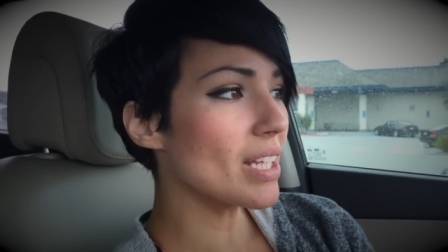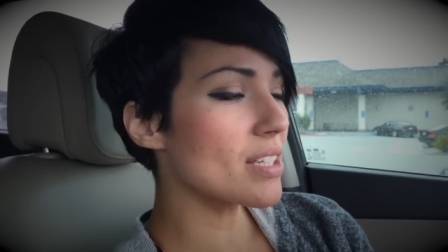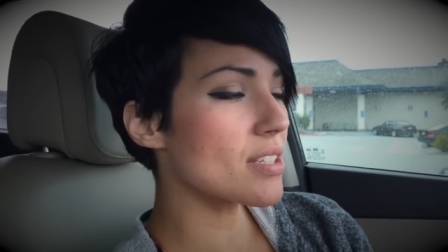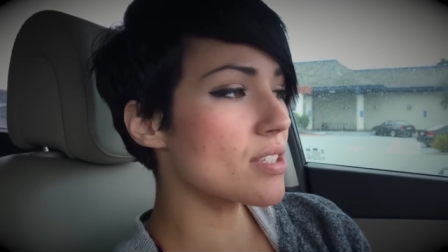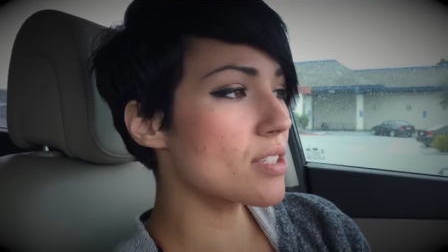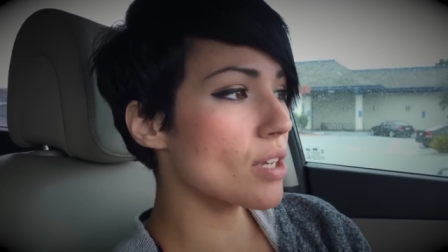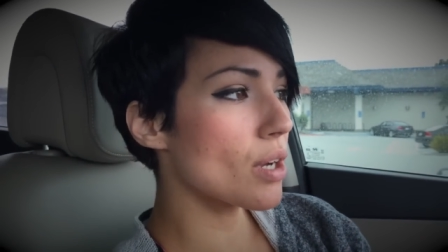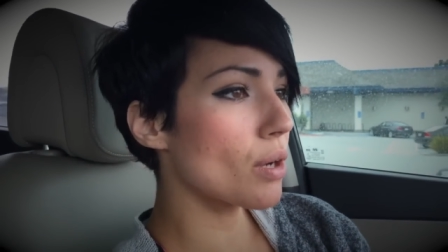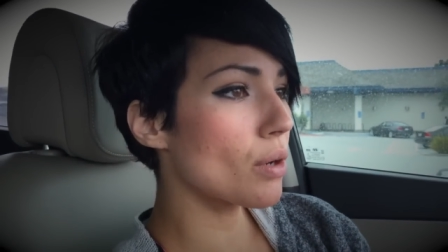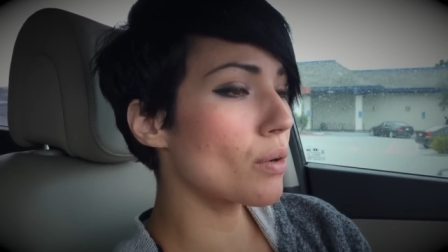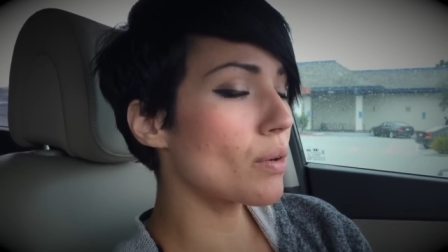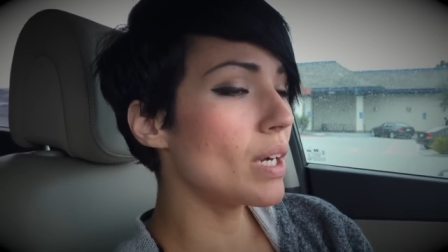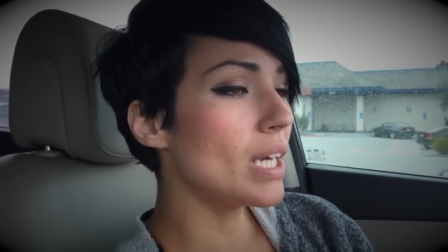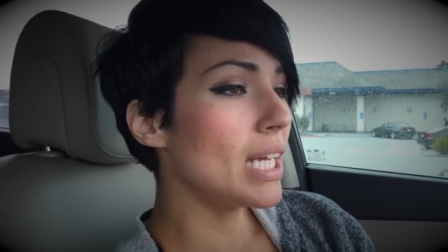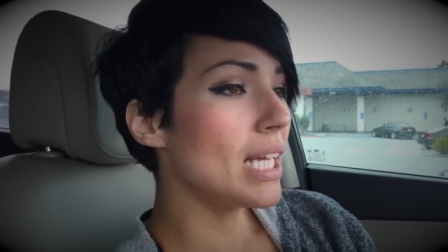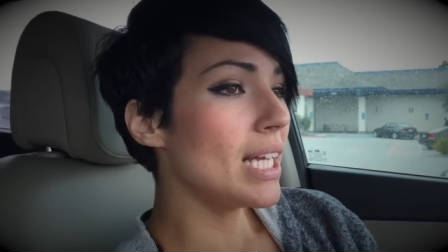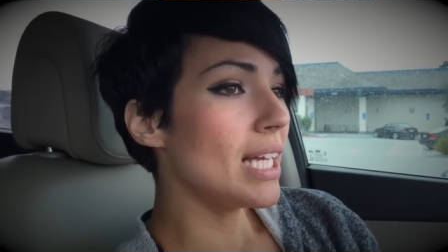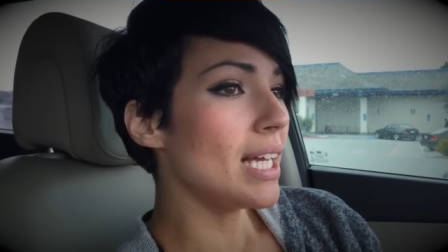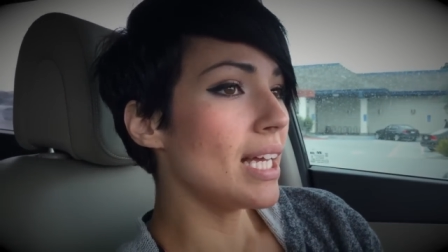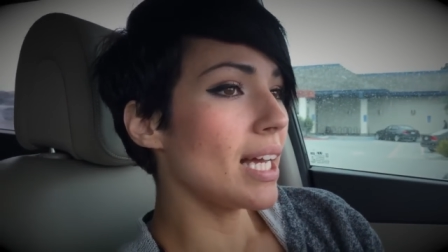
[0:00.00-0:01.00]
So,
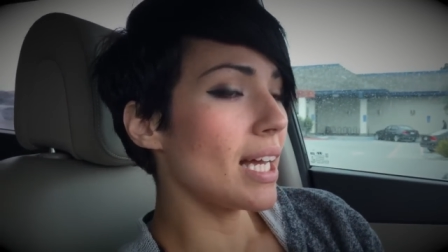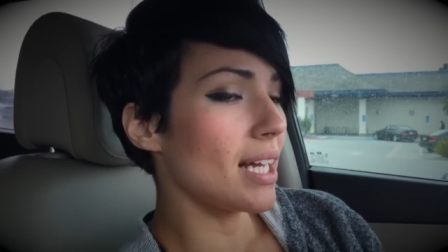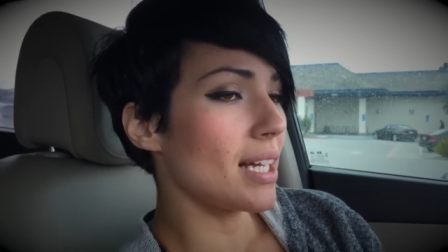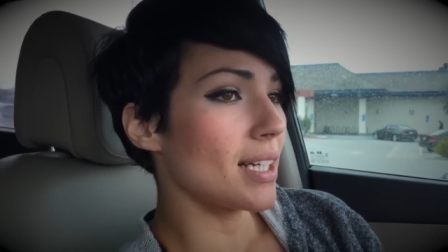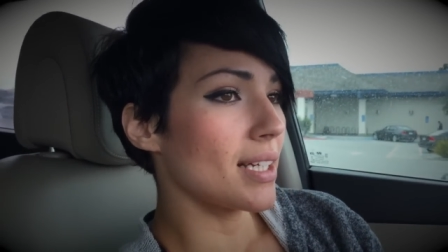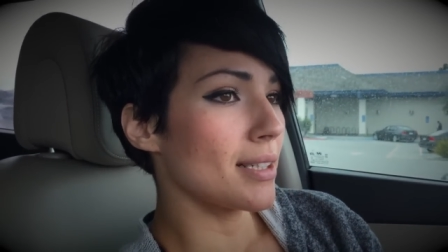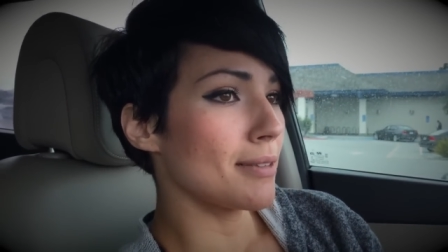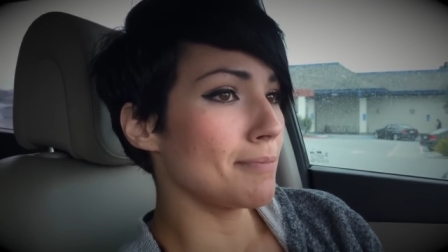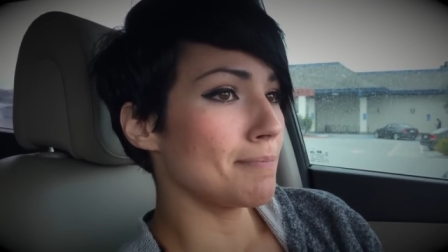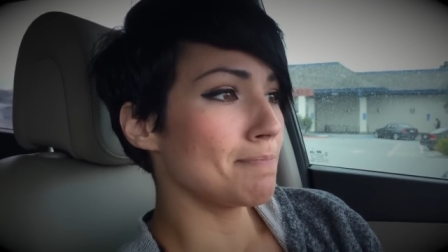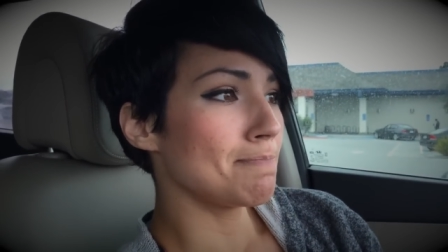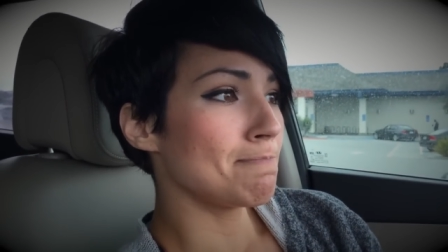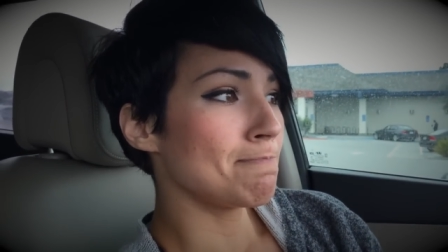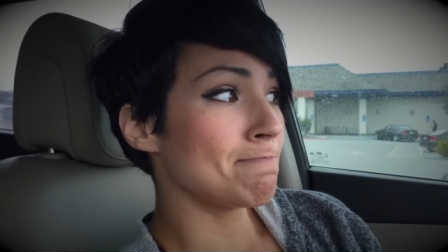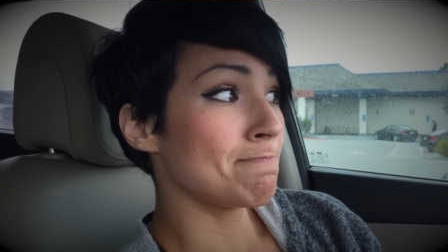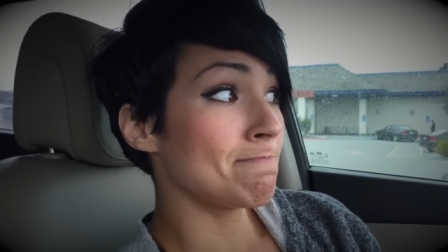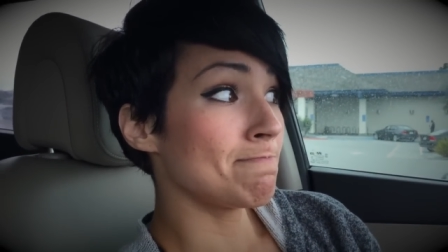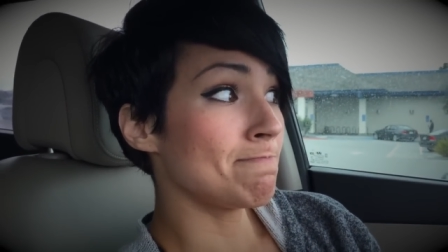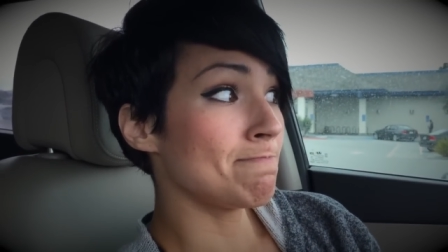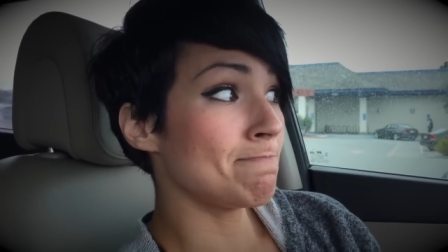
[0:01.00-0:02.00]
um,
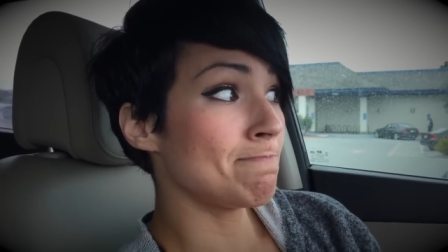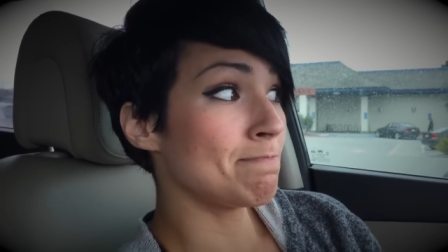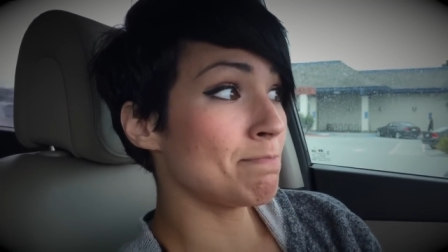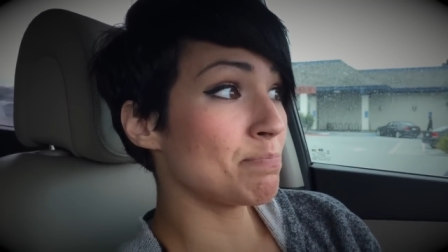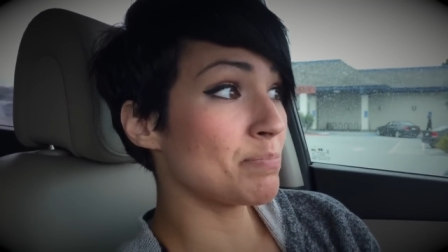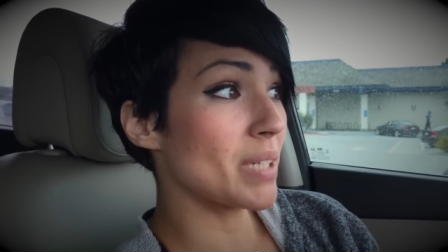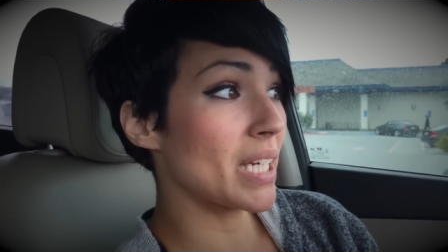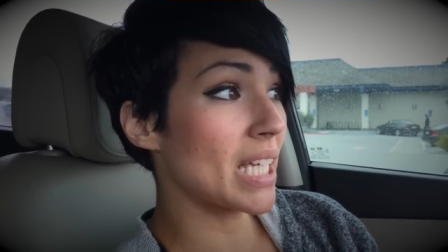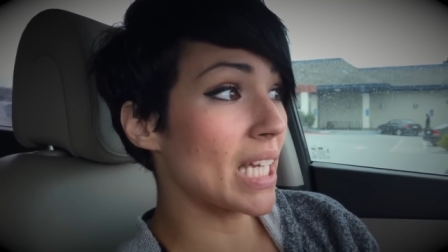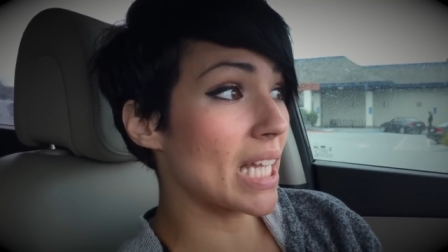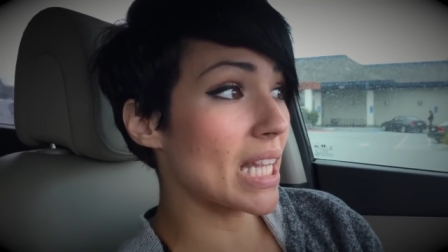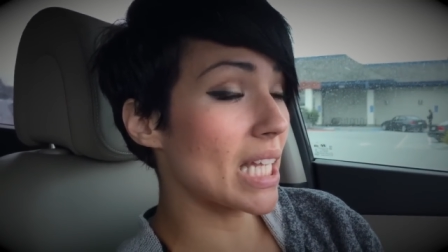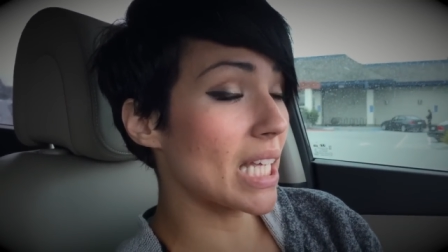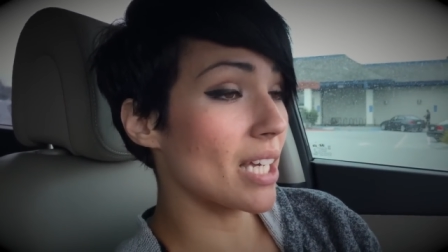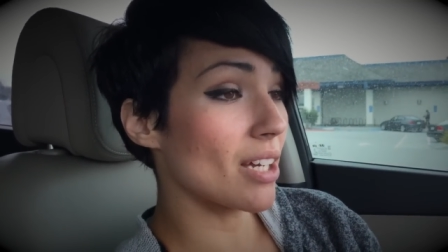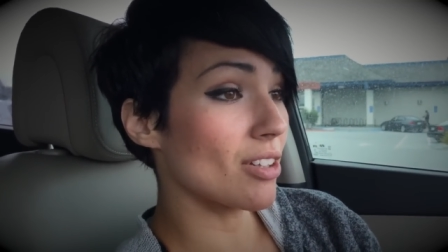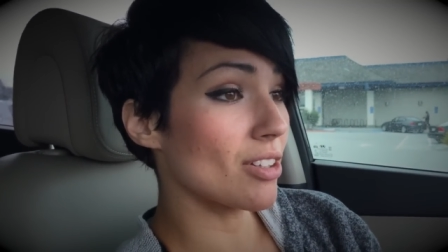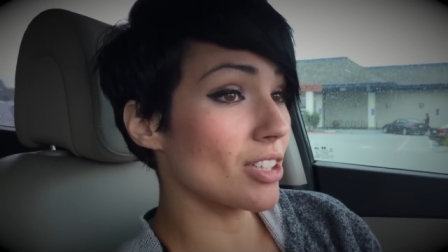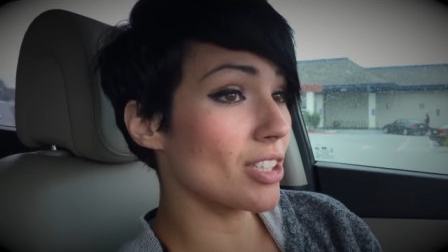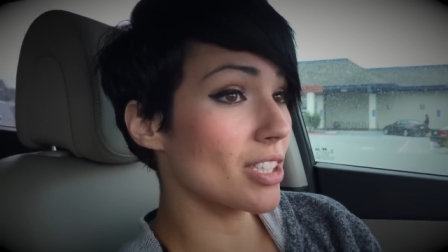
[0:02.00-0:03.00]
and I
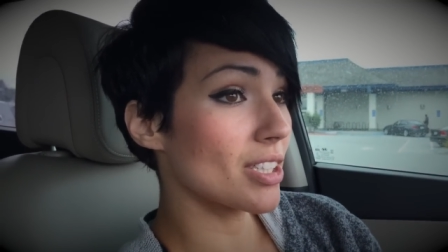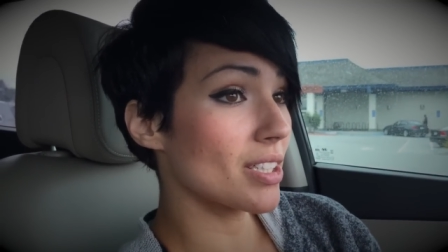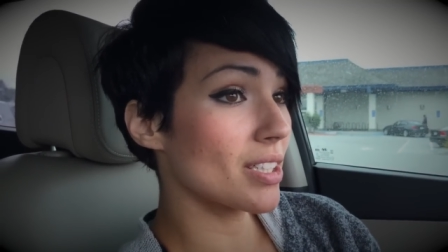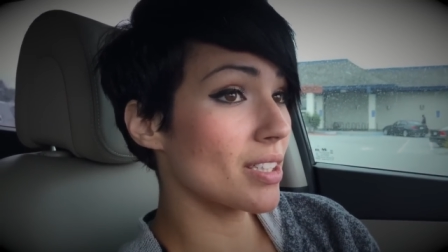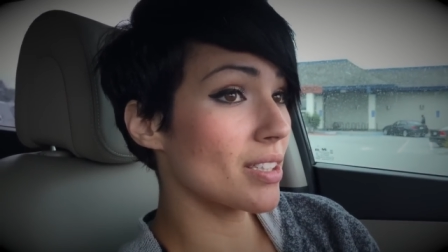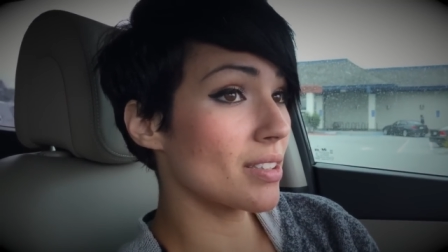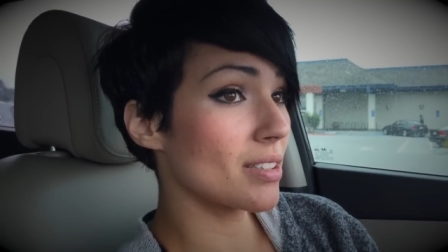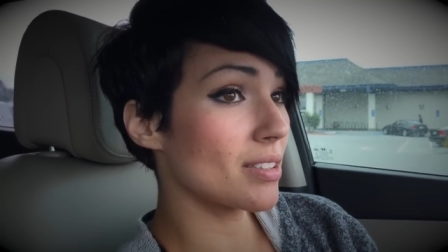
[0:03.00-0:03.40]
think I'll look